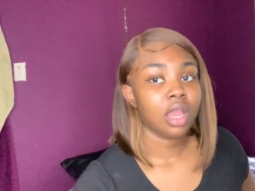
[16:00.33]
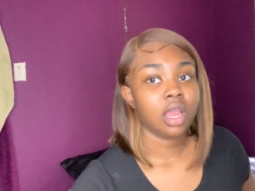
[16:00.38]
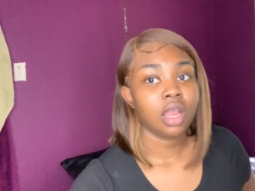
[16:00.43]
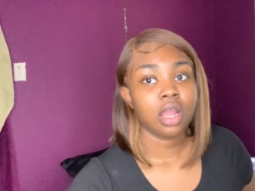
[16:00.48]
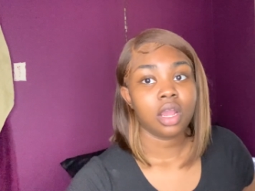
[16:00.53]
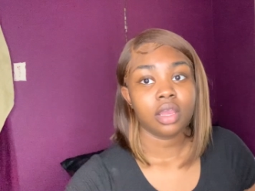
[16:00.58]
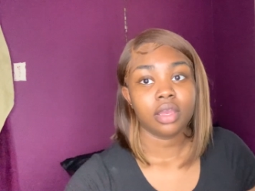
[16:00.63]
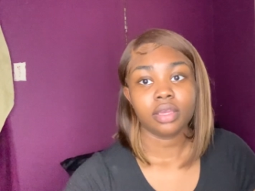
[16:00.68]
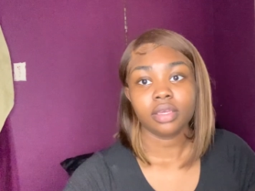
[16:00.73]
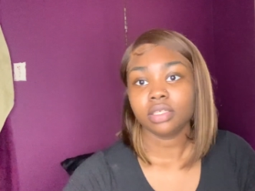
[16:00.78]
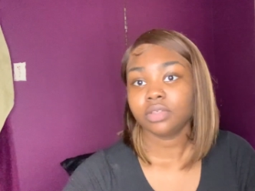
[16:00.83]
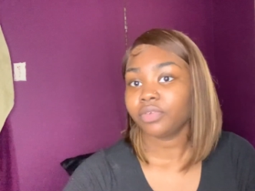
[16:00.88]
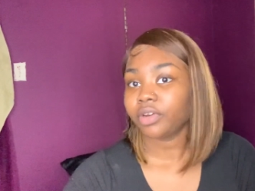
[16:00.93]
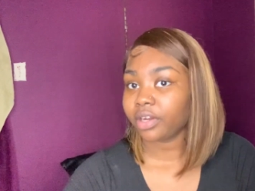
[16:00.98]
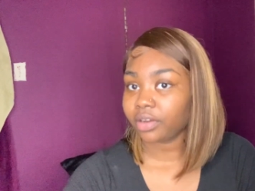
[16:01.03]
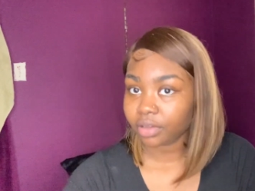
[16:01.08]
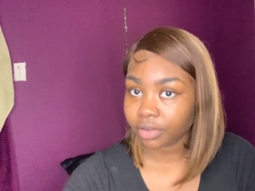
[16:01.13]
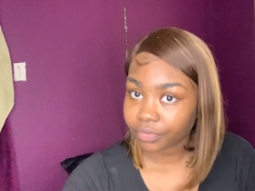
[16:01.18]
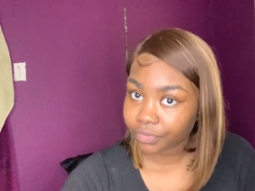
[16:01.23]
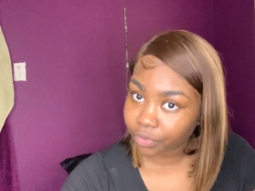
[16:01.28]
It's very
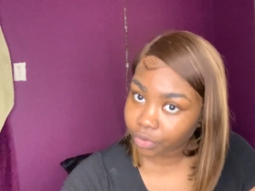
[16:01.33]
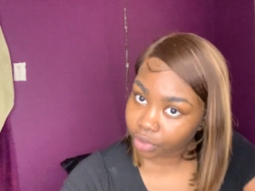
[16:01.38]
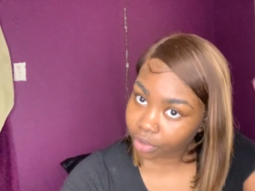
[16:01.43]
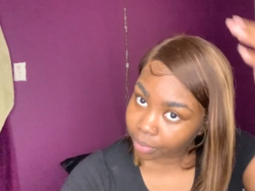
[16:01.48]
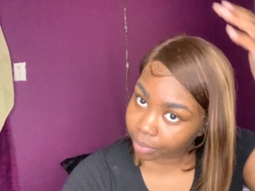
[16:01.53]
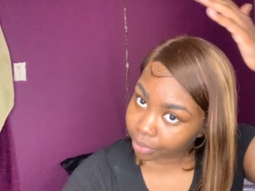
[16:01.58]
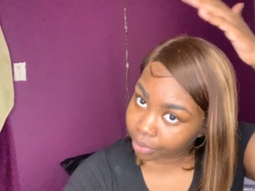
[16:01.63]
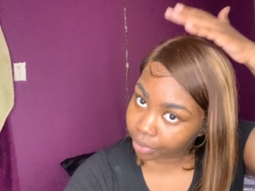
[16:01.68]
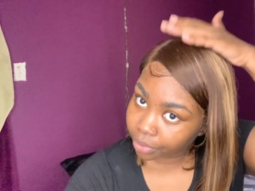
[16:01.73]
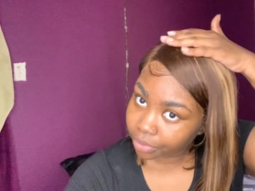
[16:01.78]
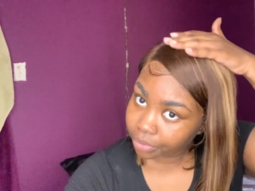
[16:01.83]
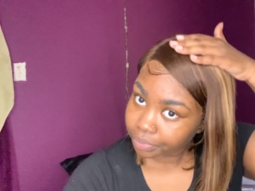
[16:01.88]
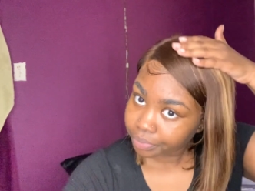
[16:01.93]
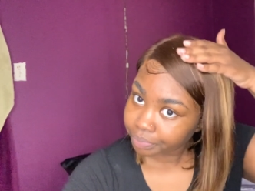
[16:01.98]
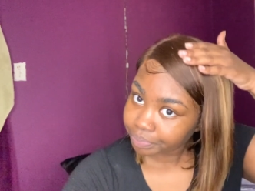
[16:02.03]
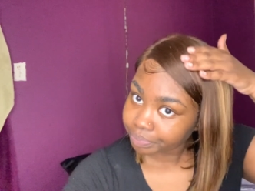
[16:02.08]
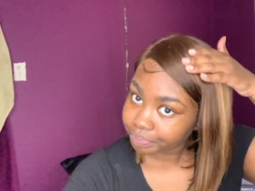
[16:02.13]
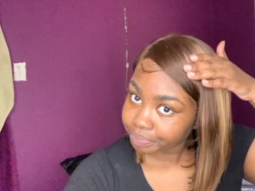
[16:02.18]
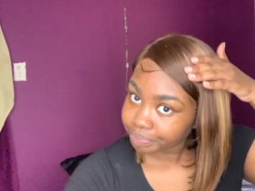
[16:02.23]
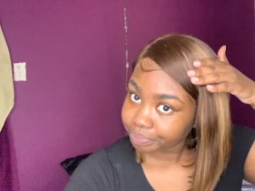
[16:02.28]
affordable.
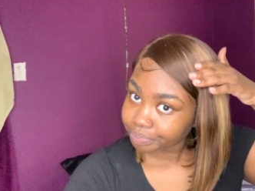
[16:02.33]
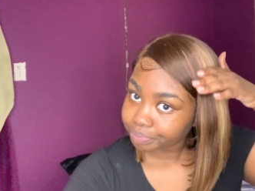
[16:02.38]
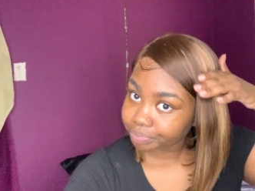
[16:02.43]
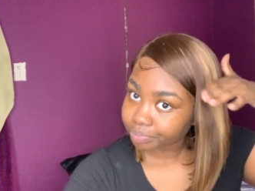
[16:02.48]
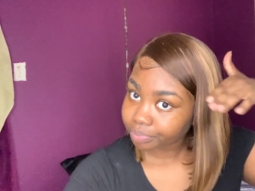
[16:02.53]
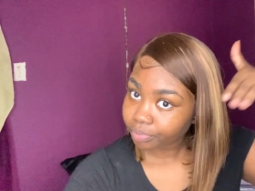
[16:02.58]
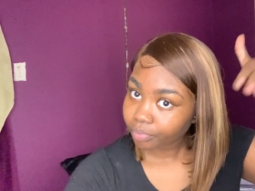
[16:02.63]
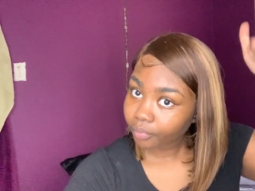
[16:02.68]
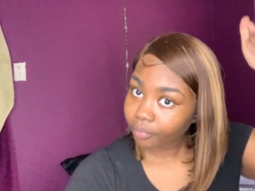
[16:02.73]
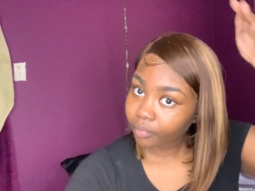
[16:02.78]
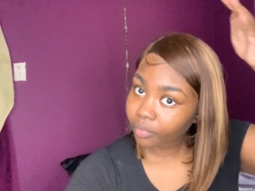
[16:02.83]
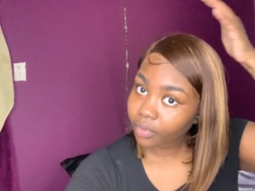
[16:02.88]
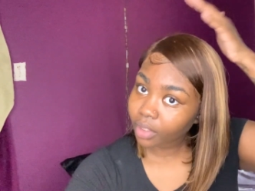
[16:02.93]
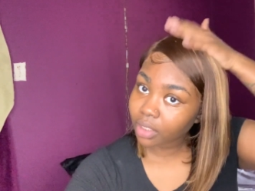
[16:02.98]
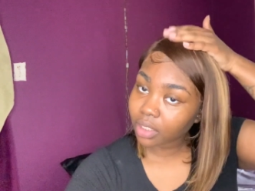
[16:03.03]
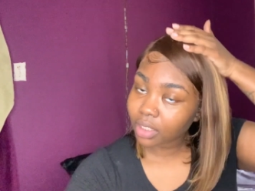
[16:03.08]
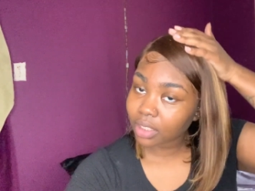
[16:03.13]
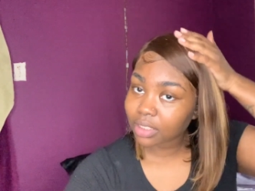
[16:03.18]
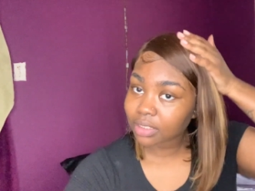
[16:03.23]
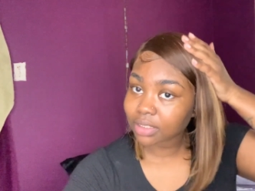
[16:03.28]

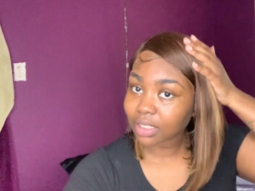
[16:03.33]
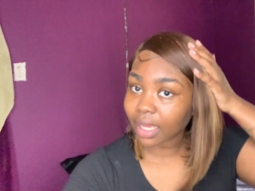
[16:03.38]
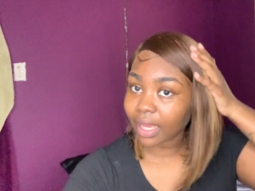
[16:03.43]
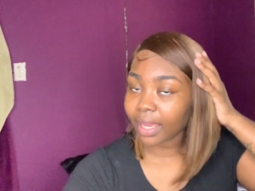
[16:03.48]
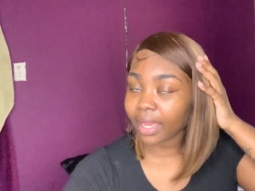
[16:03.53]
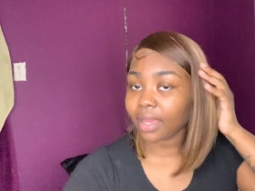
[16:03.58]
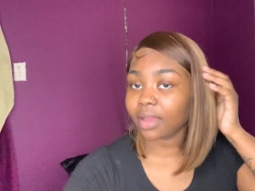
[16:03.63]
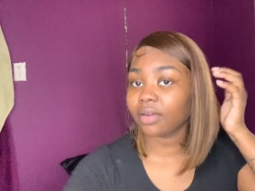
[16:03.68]
It's like,